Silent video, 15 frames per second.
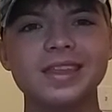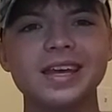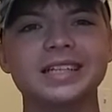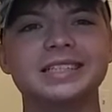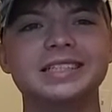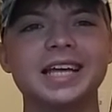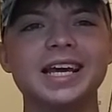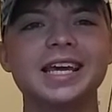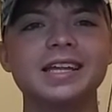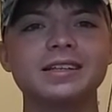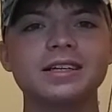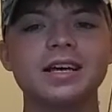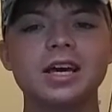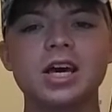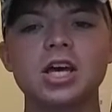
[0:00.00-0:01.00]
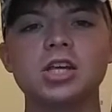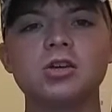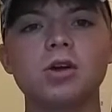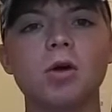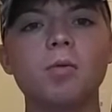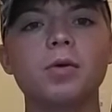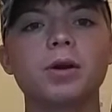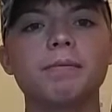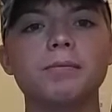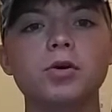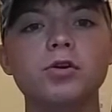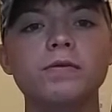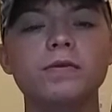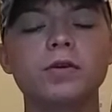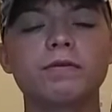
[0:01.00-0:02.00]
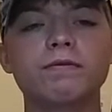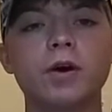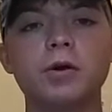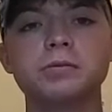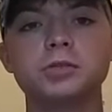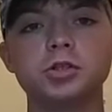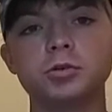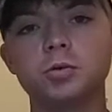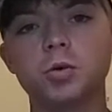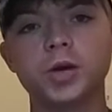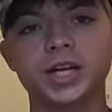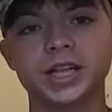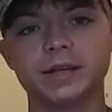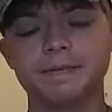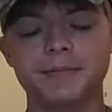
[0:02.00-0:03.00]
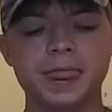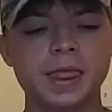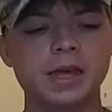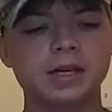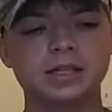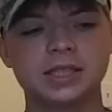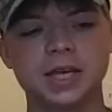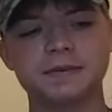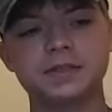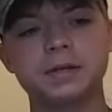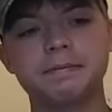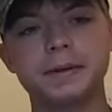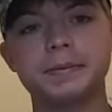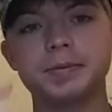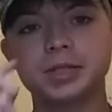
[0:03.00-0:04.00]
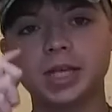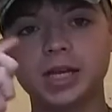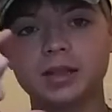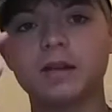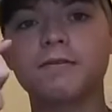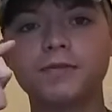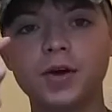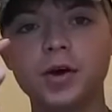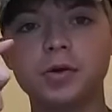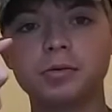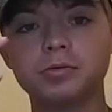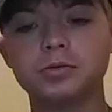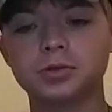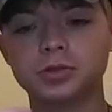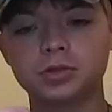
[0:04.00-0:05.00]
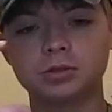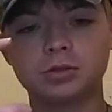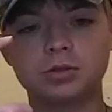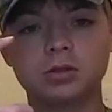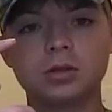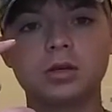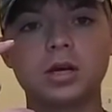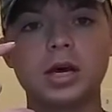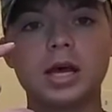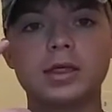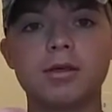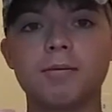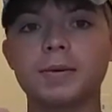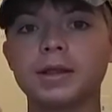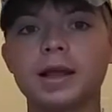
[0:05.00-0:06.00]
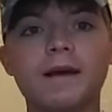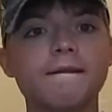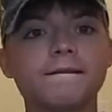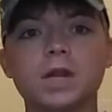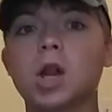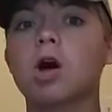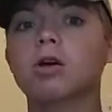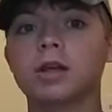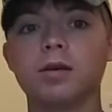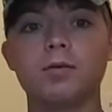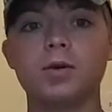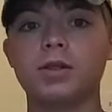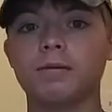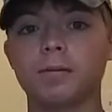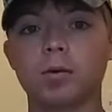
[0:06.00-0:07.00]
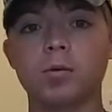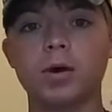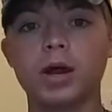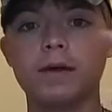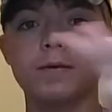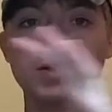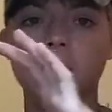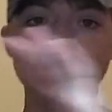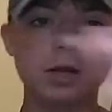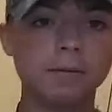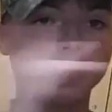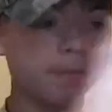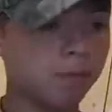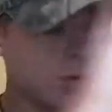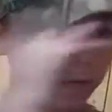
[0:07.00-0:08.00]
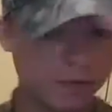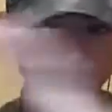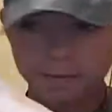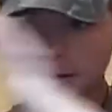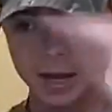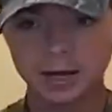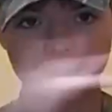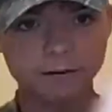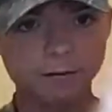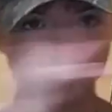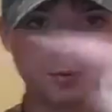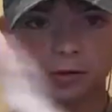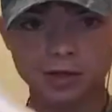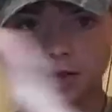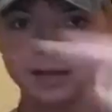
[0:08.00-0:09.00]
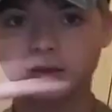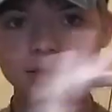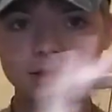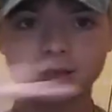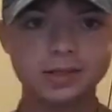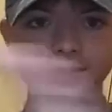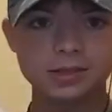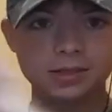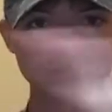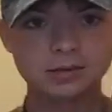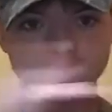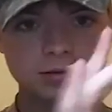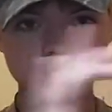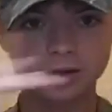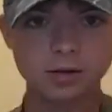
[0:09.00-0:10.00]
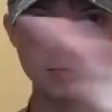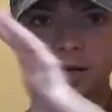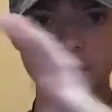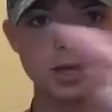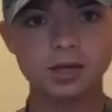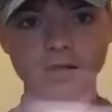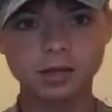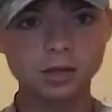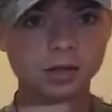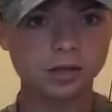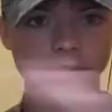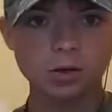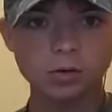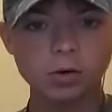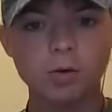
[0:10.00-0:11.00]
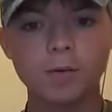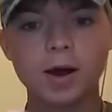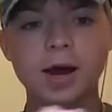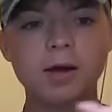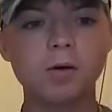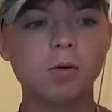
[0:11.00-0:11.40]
And second, you don't want to move your phone too quickly. Because I've seen people take their phones, they'll be like vlogging with them or whatever, and they'll be moving them back and forth like this. Okay? Don't know why.